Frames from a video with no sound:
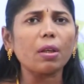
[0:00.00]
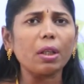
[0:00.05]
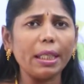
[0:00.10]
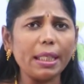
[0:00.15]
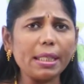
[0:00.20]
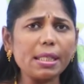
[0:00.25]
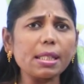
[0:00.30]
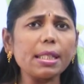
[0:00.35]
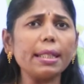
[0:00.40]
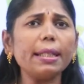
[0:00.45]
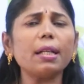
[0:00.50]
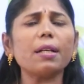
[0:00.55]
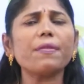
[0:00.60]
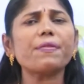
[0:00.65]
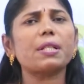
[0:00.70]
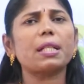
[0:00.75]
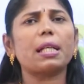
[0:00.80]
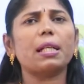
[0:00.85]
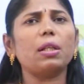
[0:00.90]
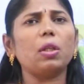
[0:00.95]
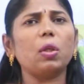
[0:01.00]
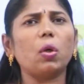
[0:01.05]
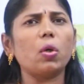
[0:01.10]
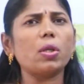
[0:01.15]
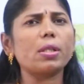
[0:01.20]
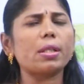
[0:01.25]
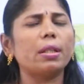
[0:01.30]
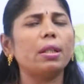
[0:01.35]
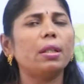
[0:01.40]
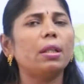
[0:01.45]
Instead of
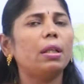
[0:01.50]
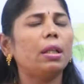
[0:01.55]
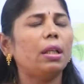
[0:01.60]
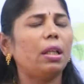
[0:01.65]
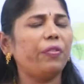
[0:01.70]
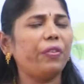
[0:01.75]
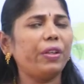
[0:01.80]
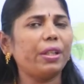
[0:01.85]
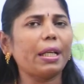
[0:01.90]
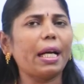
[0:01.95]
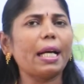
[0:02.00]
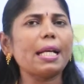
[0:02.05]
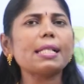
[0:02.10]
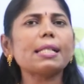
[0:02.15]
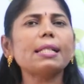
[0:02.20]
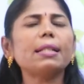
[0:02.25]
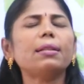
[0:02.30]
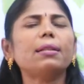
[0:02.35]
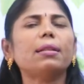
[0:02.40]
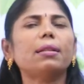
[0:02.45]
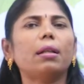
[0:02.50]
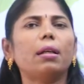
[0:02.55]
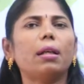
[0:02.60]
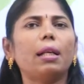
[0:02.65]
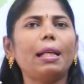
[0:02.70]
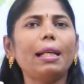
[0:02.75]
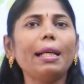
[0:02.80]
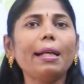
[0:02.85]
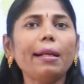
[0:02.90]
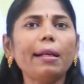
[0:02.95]
cellulose, if it has a
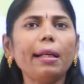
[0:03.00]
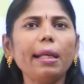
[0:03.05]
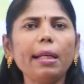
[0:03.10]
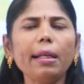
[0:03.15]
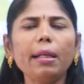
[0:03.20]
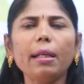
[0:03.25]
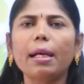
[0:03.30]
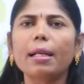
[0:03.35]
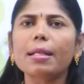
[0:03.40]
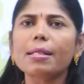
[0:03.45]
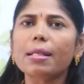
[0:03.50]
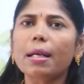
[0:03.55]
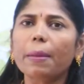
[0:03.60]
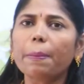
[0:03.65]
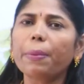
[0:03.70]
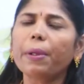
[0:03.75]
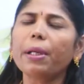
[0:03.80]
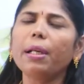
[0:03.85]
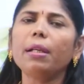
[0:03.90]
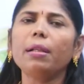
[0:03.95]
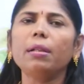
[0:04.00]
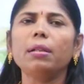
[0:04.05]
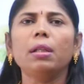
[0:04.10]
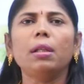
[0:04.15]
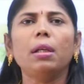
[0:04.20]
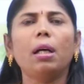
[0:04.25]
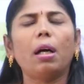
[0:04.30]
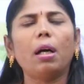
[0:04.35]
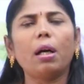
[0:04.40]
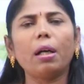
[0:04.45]
lignin and subrine,
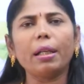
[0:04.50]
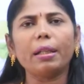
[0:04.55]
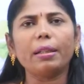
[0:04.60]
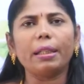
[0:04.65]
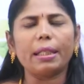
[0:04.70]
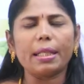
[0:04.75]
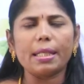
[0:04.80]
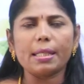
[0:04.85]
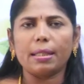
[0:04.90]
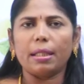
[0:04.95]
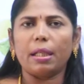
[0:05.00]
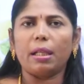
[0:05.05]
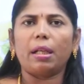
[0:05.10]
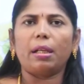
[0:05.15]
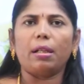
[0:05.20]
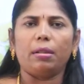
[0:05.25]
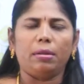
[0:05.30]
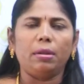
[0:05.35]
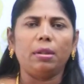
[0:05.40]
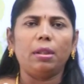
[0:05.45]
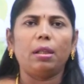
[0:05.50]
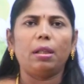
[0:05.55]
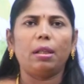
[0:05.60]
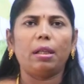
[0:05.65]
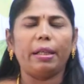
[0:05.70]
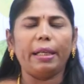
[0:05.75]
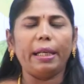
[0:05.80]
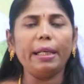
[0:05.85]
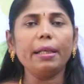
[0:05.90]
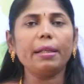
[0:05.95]
or if that is
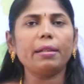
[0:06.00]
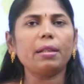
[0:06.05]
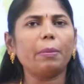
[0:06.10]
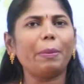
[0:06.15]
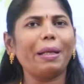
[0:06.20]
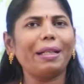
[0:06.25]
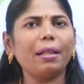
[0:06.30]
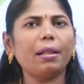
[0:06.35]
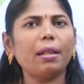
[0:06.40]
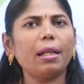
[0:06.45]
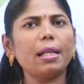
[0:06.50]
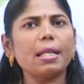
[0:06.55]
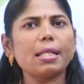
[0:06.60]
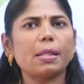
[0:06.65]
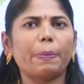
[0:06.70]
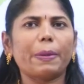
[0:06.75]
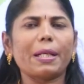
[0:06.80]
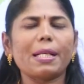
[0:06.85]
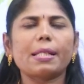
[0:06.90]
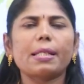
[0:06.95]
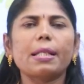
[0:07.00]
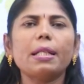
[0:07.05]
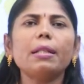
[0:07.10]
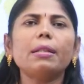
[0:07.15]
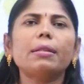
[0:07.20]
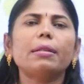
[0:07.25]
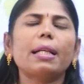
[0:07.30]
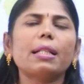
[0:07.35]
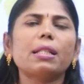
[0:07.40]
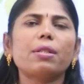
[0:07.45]
any other material is present,
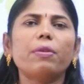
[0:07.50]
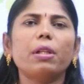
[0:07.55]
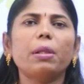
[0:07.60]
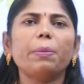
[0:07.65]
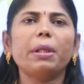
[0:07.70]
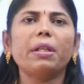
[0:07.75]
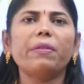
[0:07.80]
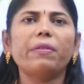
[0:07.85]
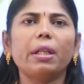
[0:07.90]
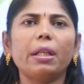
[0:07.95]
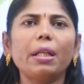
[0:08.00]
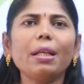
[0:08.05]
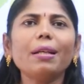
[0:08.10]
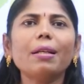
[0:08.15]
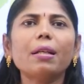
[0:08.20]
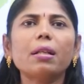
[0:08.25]
that will be a very